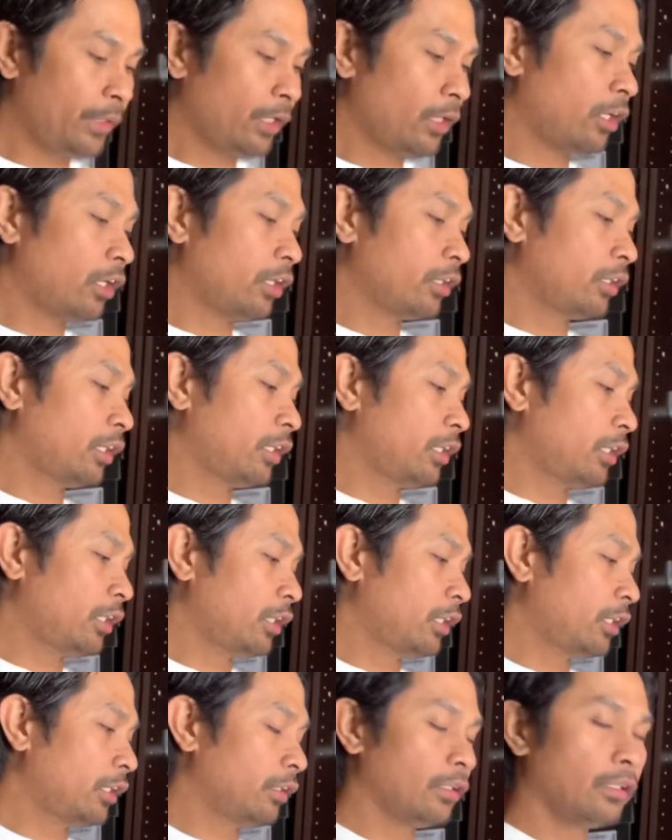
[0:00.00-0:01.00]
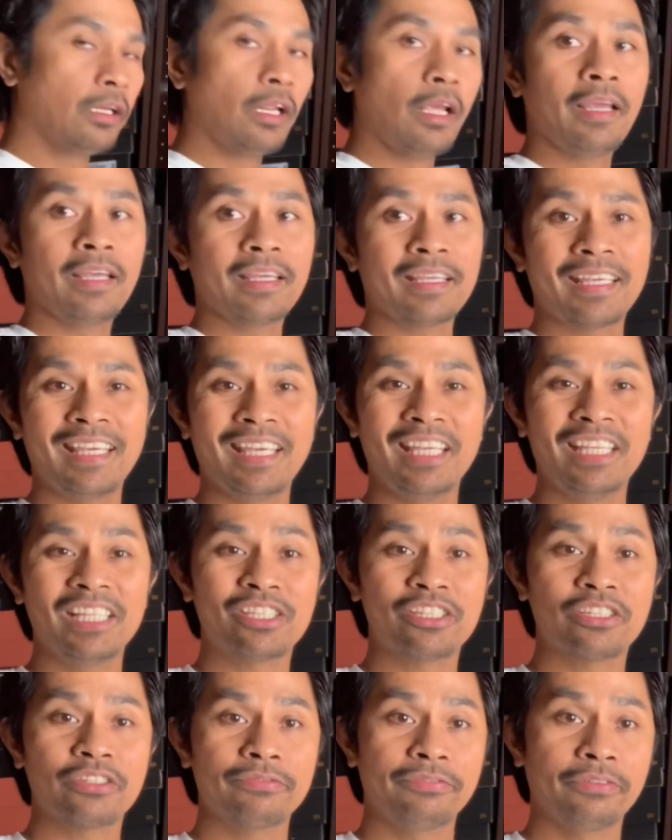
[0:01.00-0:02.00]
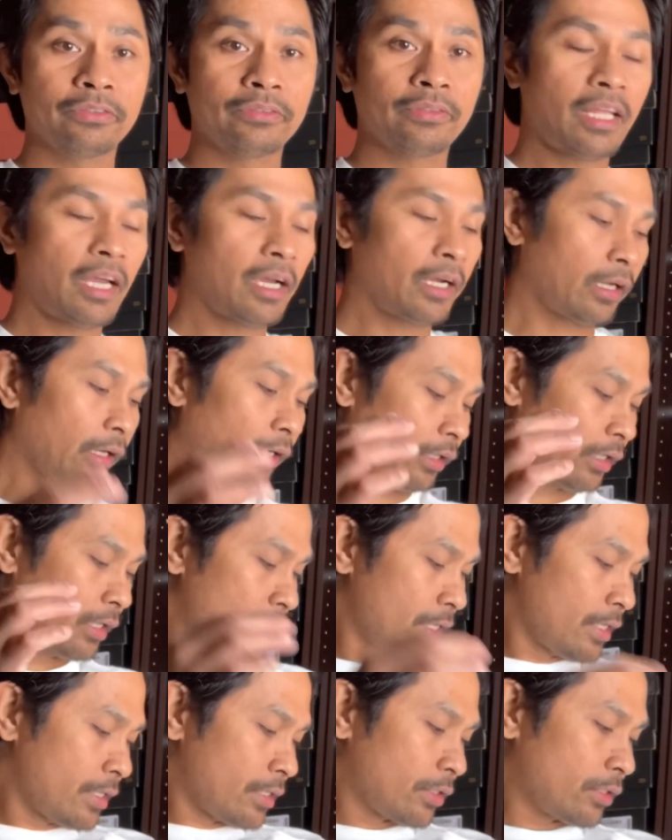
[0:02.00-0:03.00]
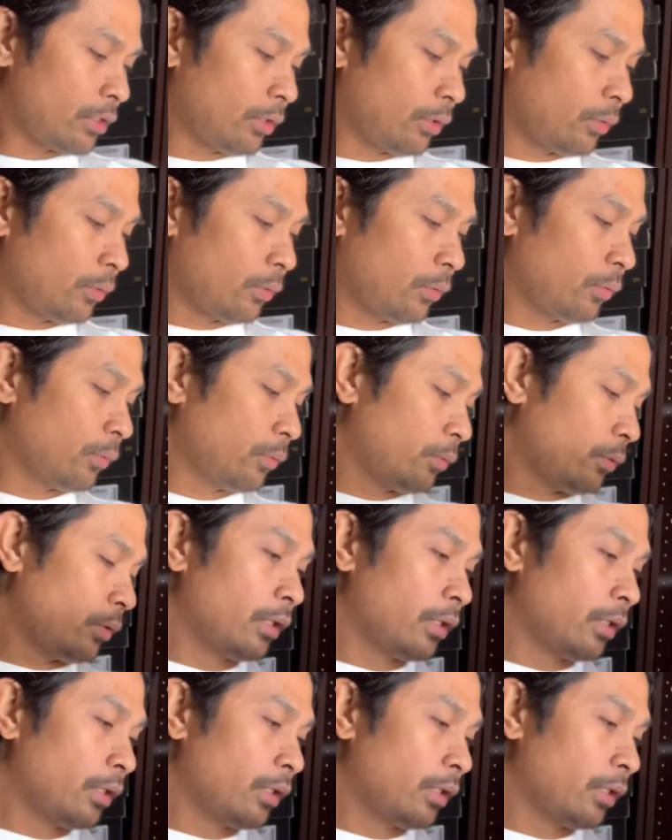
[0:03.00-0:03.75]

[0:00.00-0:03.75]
on Kids Foot Locker. So